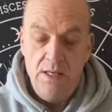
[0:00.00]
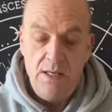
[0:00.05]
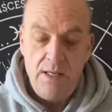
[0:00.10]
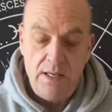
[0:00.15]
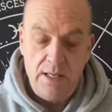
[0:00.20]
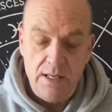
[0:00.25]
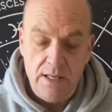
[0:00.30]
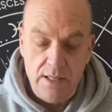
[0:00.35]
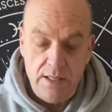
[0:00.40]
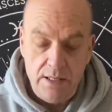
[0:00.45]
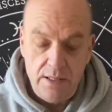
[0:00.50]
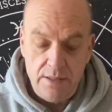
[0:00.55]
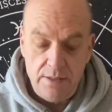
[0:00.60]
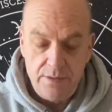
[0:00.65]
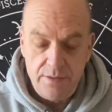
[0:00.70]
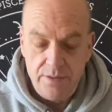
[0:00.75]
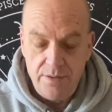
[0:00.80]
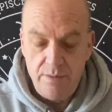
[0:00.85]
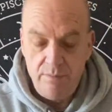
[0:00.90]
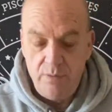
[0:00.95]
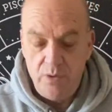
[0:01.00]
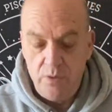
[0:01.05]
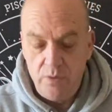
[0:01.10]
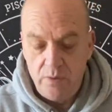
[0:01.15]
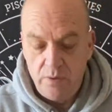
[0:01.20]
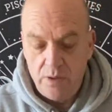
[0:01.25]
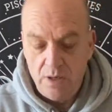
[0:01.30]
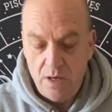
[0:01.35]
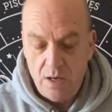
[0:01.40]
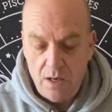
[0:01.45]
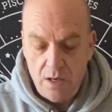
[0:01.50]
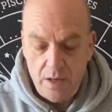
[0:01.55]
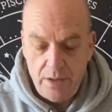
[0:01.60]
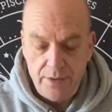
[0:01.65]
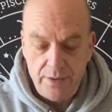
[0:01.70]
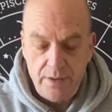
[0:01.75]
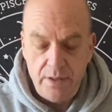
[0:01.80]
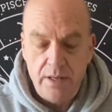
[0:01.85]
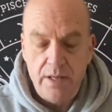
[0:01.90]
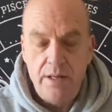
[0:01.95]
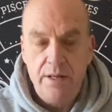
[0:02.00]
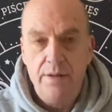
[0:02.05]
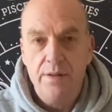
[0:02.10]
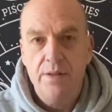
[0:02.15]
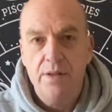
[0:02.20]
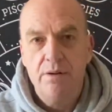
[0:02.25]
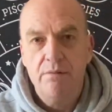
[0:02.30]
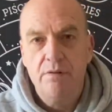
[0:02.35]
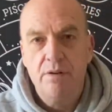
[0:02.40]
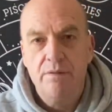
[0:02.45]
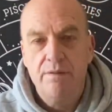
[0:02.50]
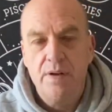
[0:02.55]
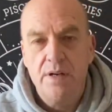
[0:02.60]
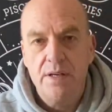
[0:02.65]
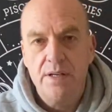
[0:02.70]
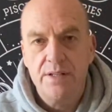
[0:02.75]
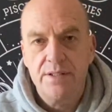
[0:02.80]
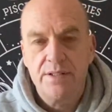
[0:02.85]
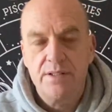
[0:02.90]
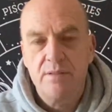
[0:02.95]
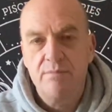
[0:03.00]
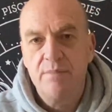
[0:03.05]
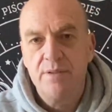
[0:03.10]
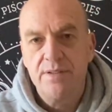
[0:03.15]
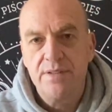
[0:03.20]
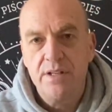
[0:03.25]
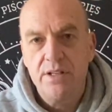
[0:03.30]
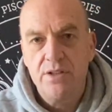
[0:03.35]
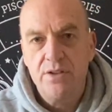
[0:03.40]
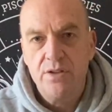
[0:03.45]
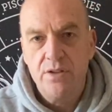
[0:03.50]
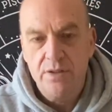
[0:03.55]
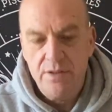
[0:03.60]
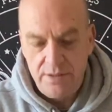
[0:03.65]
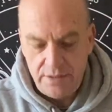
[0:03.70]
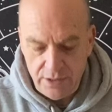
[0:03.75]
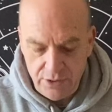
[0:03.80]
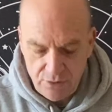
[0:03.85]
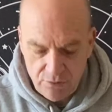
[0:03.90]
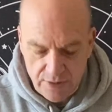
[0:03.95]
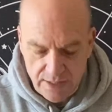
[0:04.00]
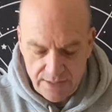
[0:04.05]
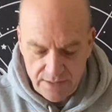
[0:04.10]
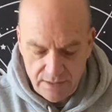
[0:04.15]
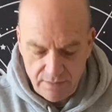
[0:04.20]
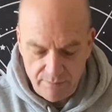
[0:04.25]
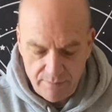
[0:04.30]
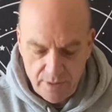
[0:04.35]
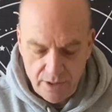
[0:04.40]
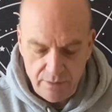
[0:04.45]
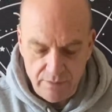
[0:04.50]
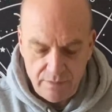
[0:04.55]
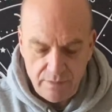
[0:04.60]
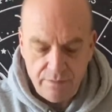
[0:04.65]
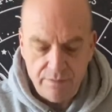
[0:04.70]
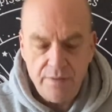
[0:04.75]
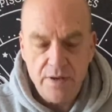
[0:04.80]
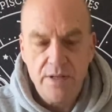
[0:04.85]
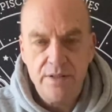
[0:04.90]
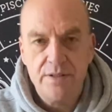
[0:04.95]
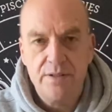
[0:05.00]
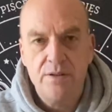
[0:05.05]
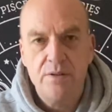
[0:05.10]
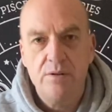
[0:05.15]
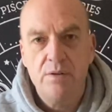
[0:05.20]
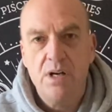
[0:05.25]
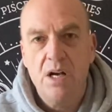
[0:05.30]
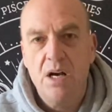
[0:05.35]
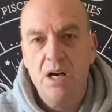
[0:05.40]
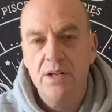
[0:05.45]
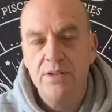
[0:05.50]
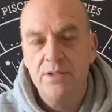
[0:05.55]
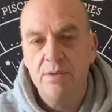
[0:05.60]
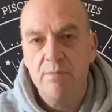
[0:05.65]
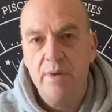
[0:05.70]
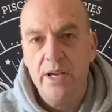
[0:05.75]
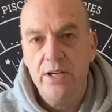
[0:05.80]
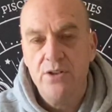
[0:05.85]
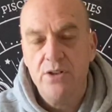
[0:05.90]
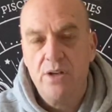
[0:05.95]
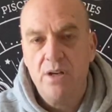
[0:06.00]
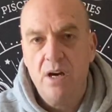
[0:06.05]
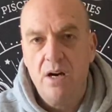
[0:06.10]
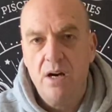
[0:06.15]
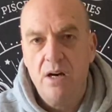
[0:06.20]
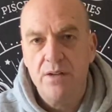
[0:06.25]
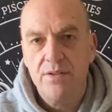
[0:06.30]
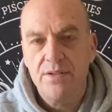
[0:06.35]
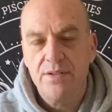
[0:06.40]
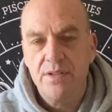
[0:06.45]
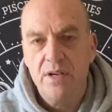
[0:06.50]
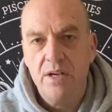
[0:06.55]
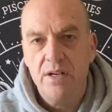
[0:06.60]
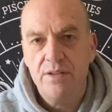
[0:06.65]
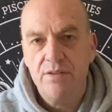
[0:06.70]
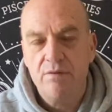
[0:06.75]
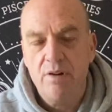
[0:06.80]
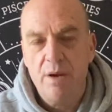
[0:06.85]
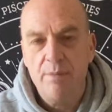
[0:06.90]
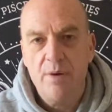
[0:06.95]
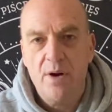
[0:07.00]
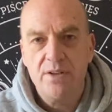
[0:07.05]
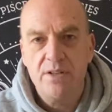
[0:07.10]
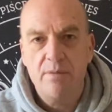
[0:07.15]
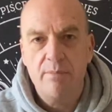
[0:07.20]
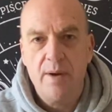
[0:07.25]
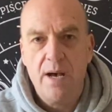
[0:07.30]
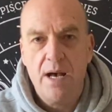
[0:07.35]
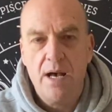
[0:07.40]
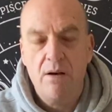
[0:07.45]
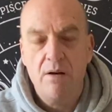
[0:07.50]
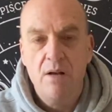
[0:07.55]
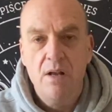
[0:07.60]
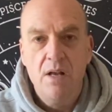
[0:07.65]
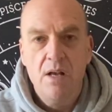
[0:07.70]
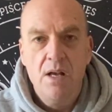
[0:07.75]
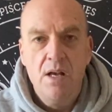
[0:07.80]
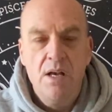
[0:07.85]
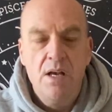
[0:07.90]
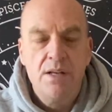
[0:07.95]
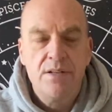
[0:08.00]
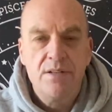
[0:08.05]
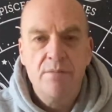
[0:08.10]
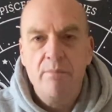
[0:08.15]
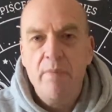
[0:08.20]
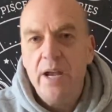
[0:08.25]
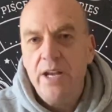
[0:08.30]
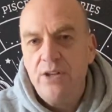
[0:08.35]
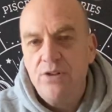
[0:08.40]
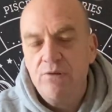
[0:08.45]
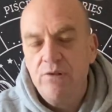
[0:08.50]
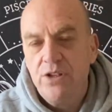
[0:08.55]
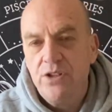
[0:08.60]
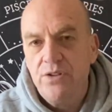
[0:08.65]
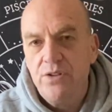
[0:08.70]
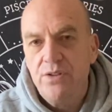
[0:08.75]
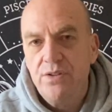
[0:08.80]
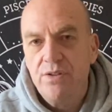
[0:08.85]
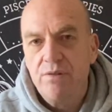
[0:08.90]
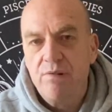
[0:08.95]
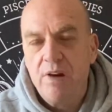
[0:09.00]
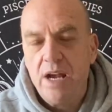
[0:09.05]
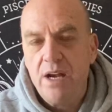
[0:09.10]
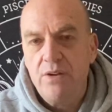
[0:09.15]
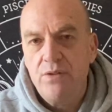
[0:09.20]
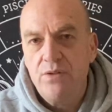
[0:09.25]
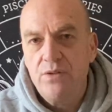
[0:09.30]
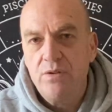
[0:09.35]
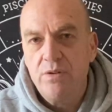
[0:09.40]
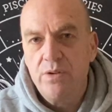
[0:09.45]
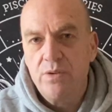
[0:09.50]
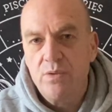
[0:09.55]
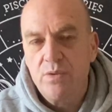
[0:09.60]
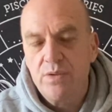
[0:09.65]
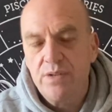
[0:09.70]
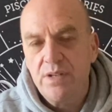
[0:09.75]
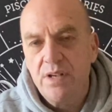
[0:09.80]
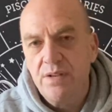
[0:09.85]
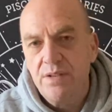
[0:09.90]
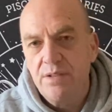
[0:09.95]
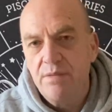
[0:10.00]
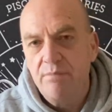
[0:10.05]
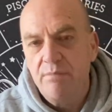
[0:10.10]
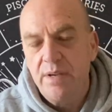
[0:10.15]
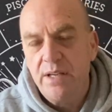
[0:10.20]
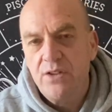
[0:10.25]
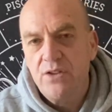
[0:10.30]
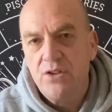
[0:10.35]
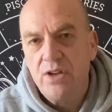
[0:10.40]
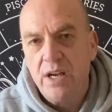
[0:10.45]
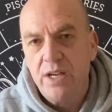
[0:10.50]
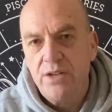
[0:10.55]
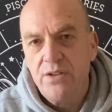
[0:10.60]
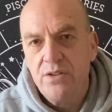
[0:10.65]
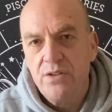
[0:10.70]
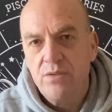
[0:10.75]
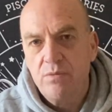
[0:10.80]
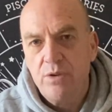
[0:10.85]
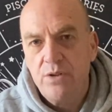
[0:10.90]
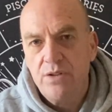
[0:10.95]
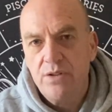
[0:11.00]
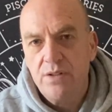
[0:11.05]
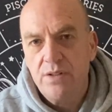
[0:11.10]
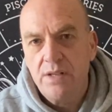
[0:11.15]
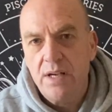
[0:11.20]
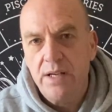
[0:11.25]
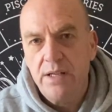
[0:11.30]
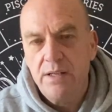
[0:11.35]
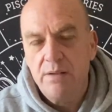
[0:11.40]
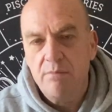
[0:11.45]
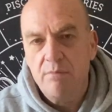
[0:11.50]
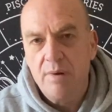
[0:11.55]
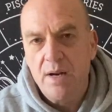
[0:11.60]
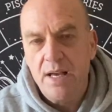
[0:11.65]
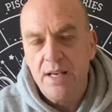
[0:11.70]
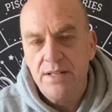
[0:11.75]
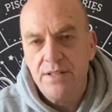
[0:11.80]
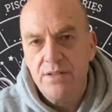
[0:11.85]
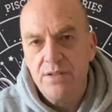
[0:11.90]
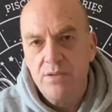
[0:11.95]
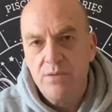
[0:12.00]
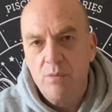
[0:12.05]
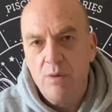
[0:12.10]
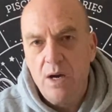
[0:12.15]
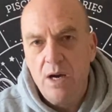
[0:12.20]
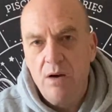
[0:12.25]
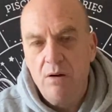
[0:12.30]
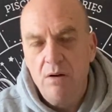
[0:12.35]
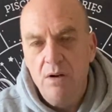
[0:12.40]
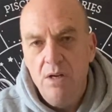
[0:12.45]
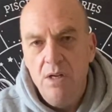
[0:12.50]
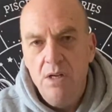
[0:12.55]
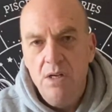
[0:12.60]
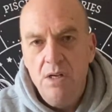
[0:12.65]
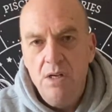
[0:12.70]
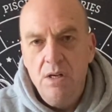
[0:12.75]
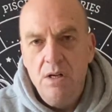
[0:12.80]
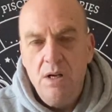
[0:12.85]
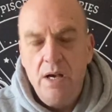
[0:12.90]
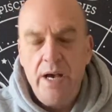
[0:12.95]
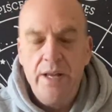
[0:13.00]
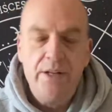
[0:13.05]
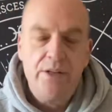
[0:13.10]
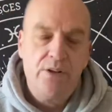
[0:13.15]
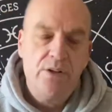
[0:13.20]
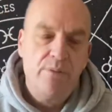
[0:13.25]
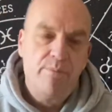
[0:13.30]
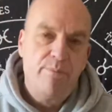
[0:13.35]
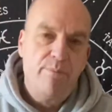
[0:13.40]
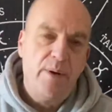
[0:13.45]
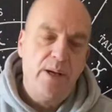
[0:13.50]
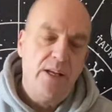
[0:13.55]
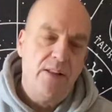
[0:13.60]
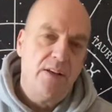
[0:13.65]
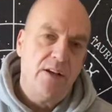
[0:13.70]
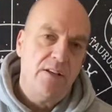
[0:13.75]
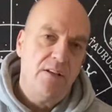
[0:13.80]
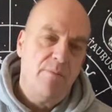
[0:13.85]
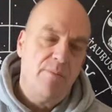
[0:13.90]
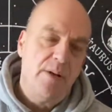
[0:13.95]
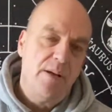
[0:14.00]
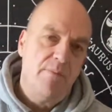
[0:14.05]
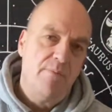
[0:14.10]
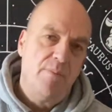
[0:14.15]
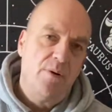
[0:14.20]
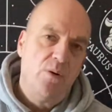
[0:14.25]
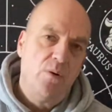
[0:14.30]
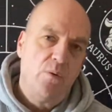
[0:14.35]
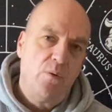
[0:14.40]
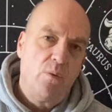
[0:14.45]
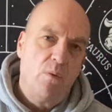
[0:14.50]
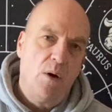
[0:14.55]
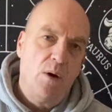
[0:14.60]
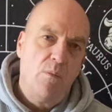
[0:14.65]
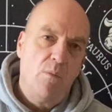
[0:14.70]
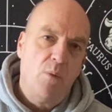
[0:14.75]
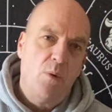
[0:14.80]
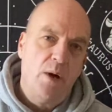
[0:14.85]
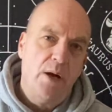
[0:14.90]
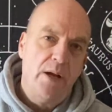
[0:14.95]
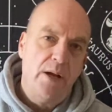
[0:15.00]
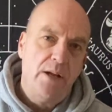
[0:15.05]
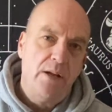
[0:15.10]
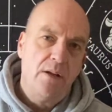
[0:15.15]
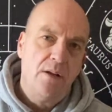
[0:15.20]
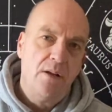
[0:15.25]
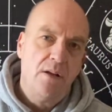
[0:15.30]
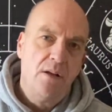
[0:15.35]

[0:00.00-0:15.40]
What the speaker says: is the moon card in the reversed position. It's interesting, both the first two cards are major cards, so it's very much about some major issues around you and also some big changes which are taking place as well. And it could be that you're being pulled one way